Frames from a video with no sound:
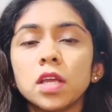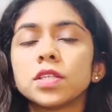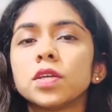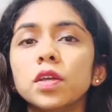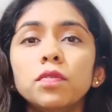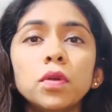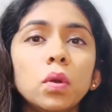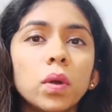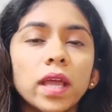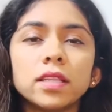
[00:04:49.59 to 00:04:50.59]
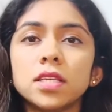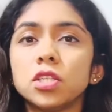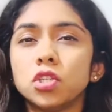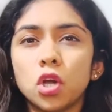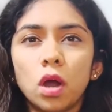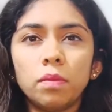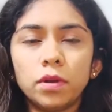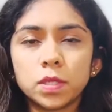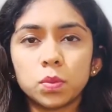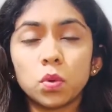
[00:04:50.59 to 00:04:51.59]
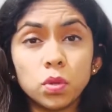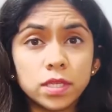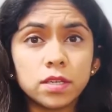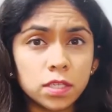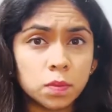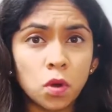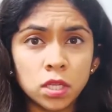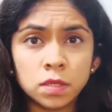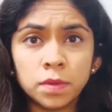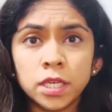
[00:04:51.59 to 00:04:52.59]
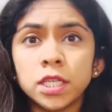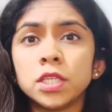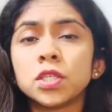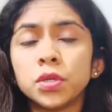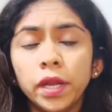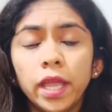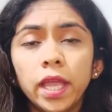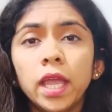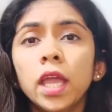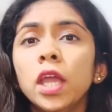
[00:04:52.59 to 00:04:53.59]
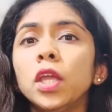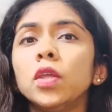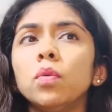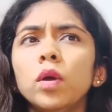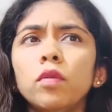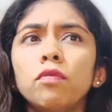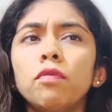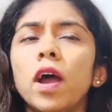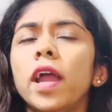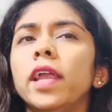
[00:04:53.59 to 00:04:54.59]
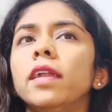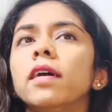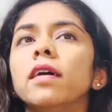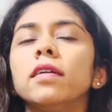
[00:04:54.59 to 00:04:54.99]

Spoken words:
so if you look at these roles and responsibilities today, you will find